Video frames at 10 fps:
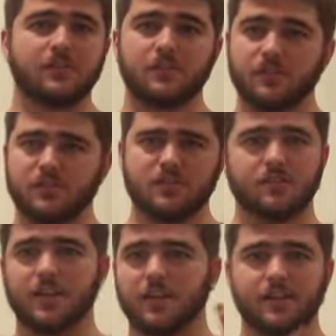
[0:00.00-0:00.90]
then you can
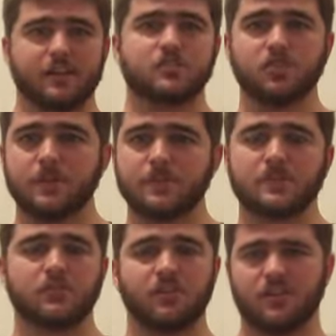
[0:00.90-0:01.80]
cut it into
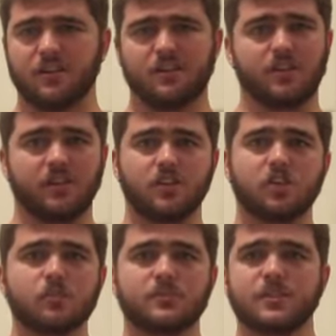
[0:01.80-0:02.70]
strips, you can cut it into
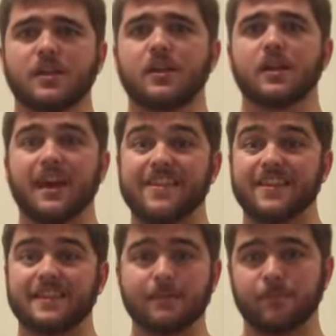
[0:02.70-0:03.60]
cubes, and
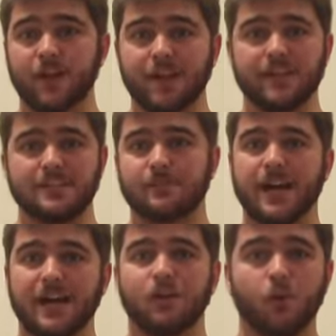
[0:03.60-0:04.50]
then deep fry it in some
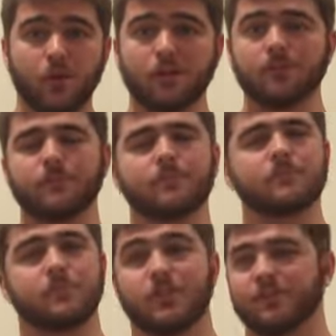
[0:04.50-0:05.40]
hot oil.
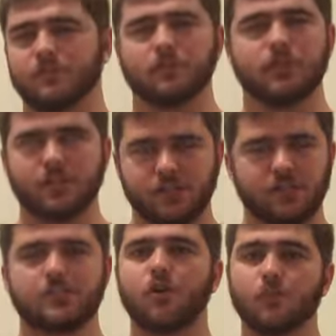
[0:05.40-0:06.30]
You'll have
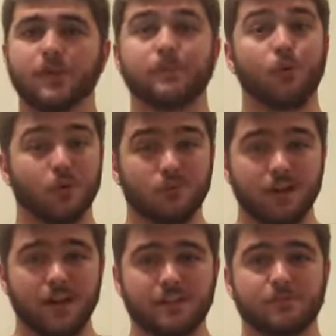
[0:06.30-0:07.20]
delicious homemade pork
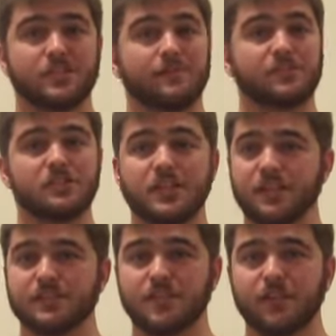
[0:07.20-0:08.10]
rinds, which I'm
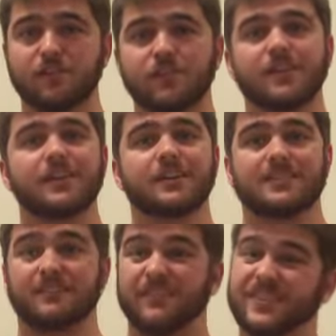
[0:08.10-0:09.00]
jealous of.
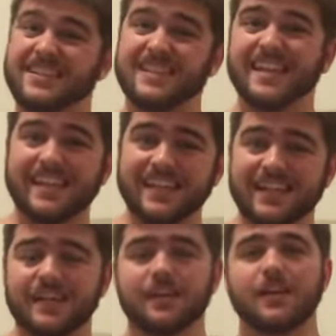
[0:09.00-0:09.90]
I don't have the
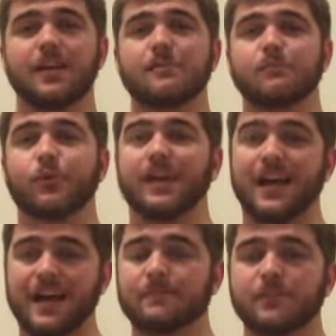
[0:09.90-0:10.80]
skin. But what
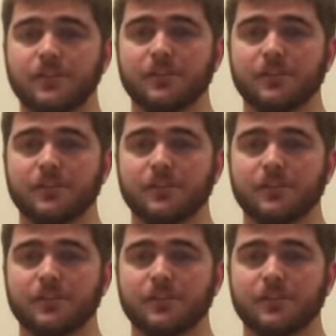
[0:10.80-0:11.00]
I'm